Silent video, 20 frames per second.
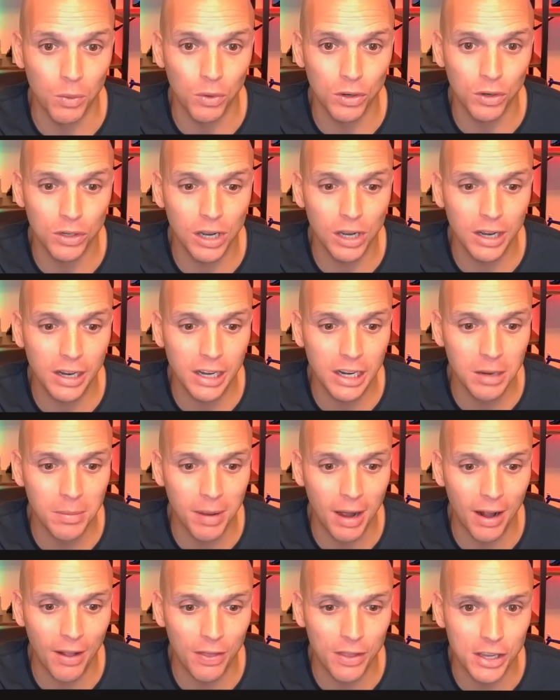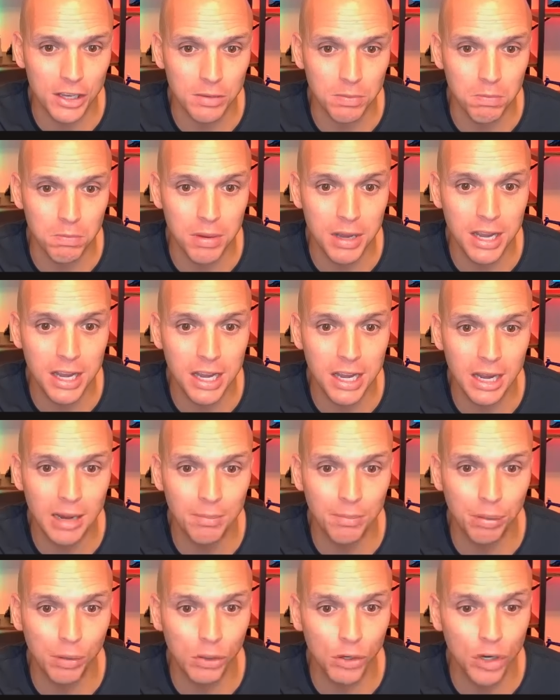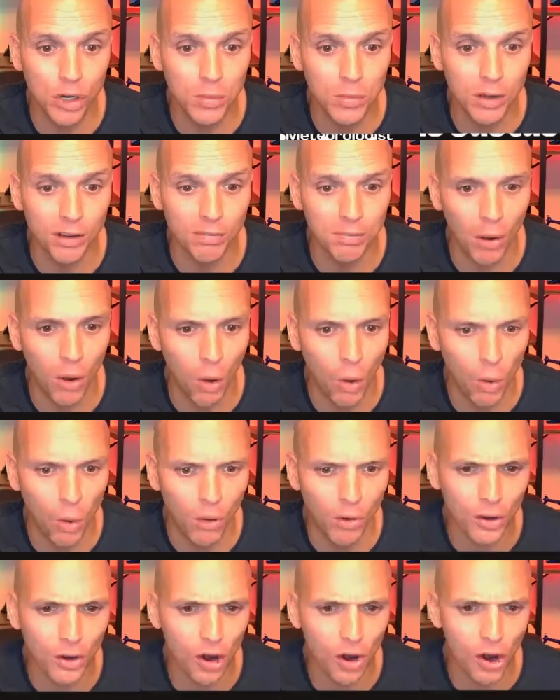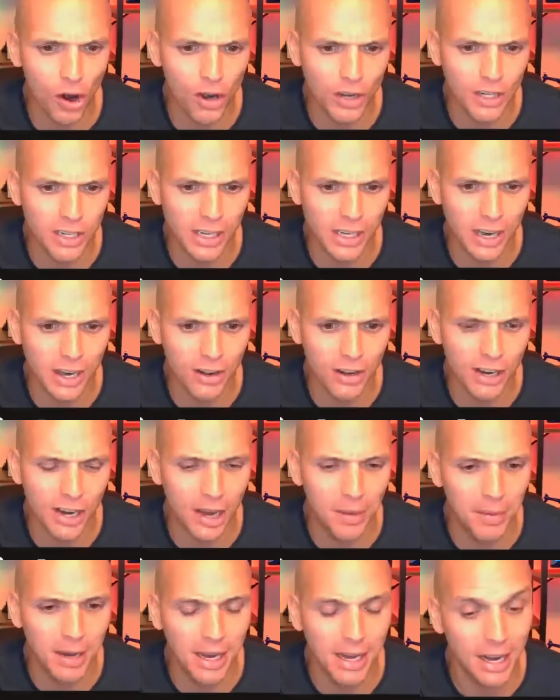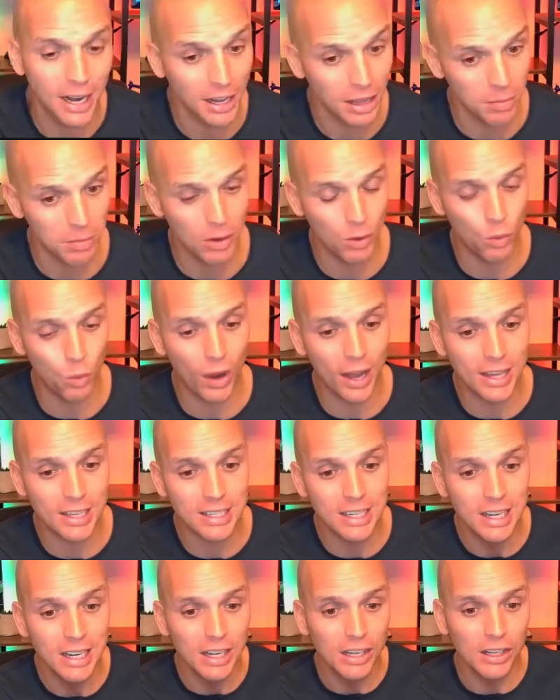we're talking about this big plume of polar Arctic air coming in out of the Midwest.